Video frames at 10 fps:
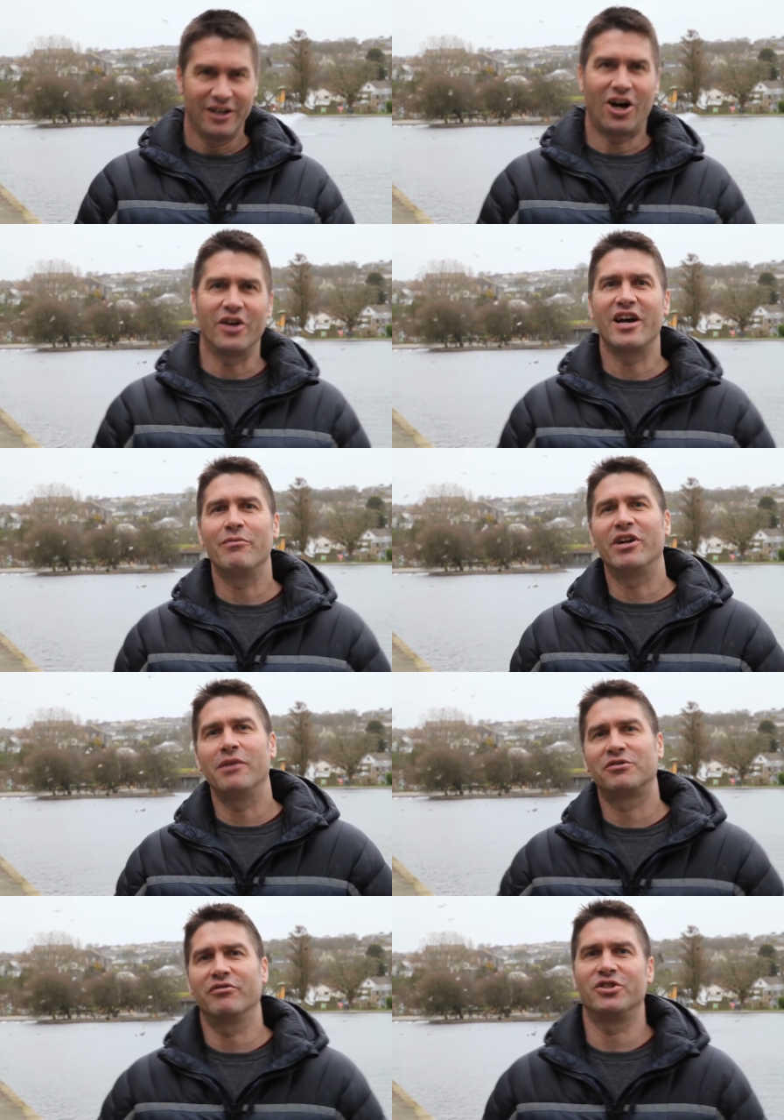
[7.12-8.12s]
Hi there, my name
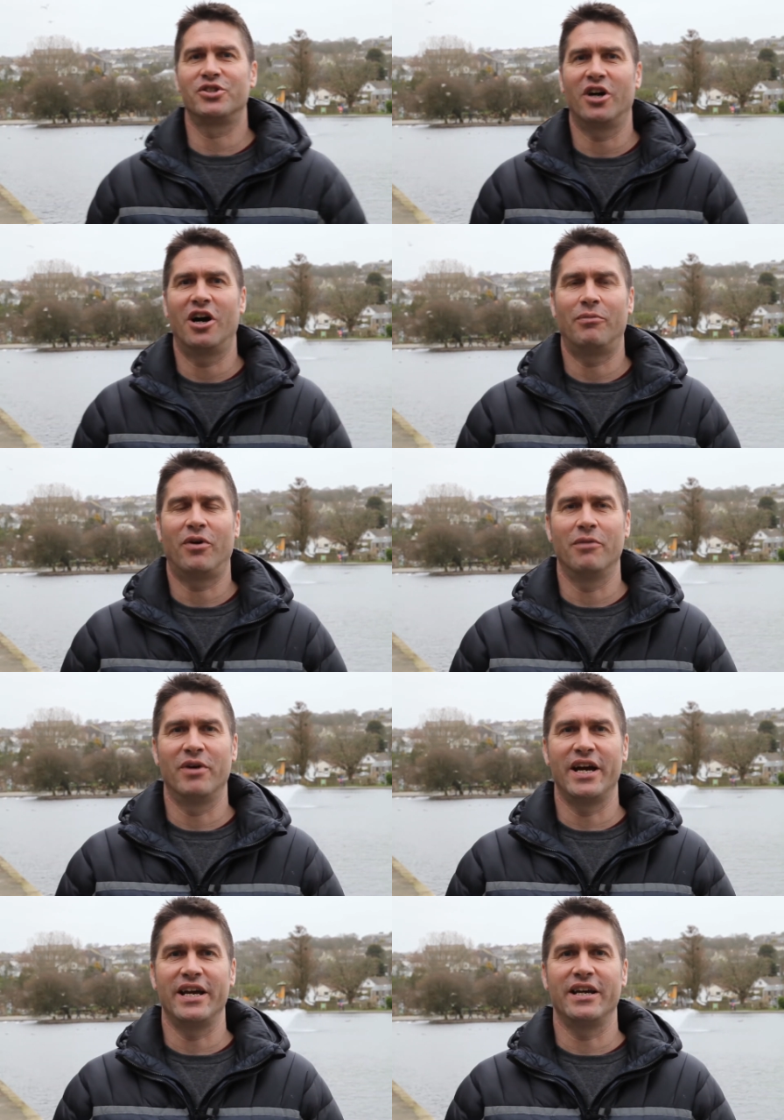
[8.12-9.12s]
is Richard Sharpe. I'm
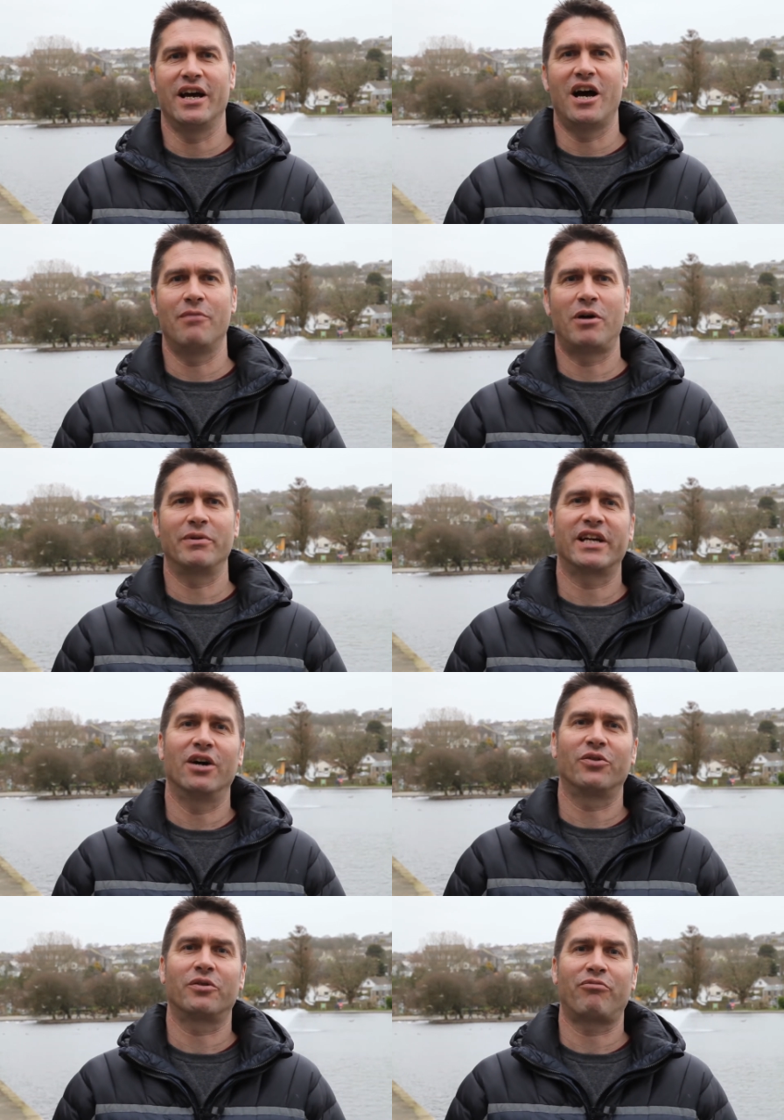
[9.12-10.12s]
a uh, public
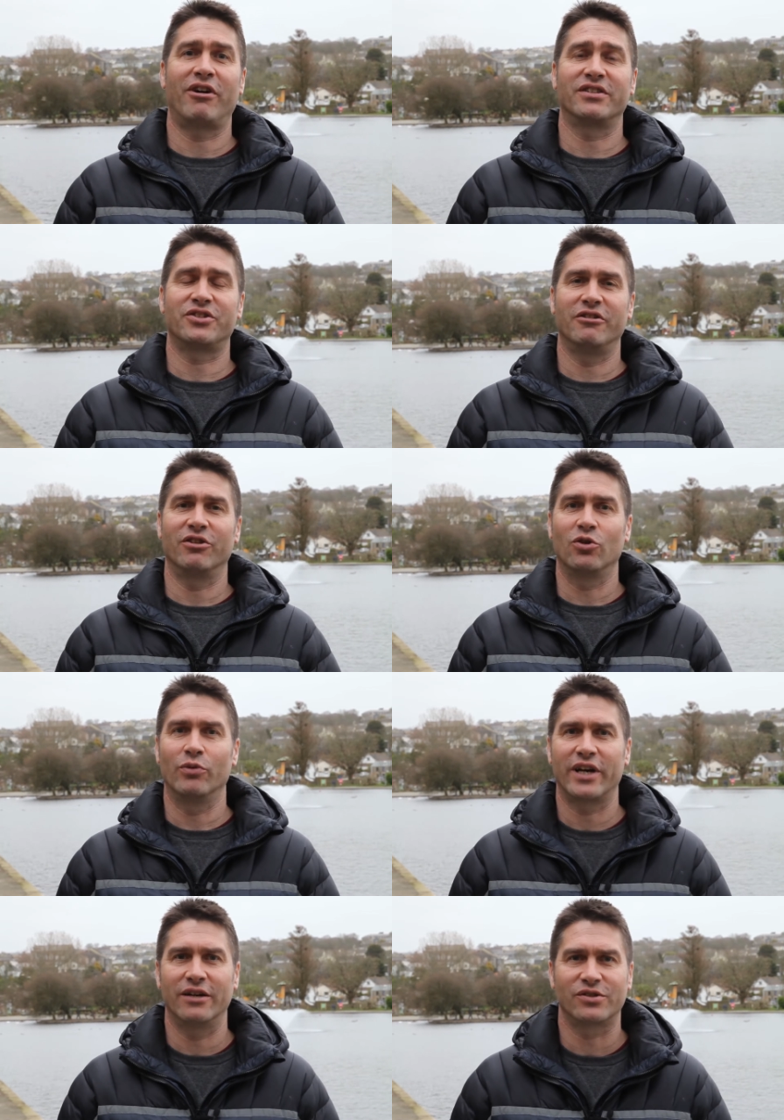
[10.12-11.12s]
health practitioner at
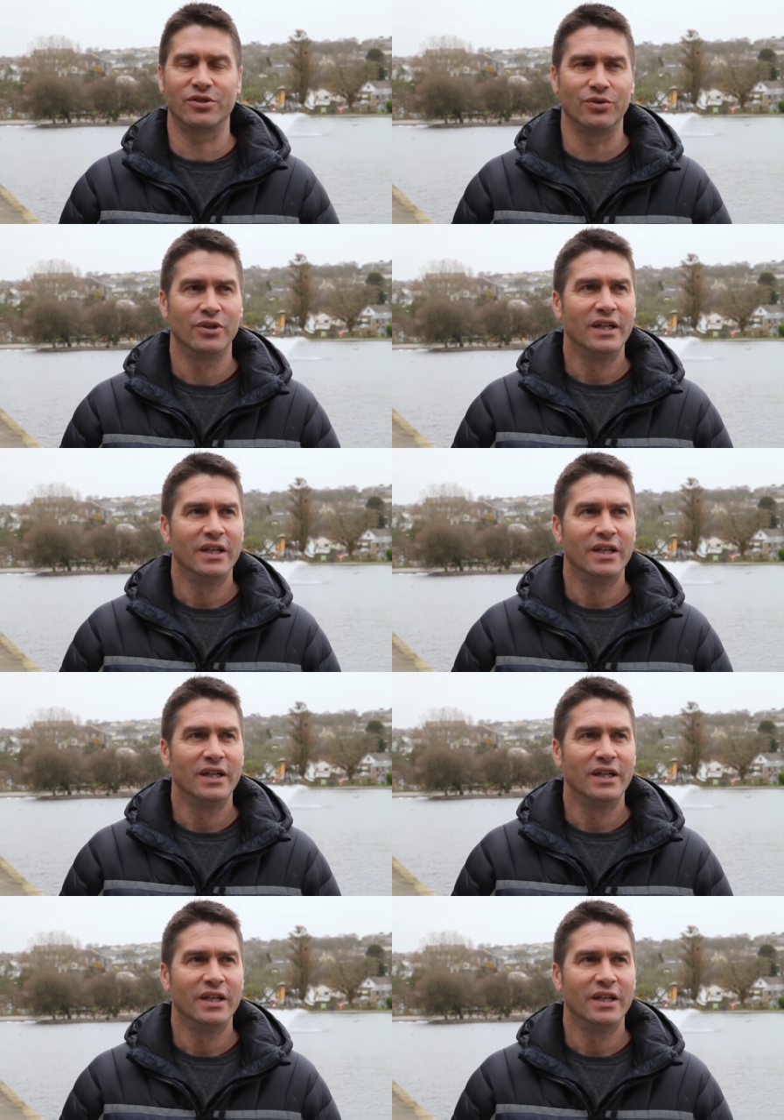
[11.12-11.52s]
Cornwall Council.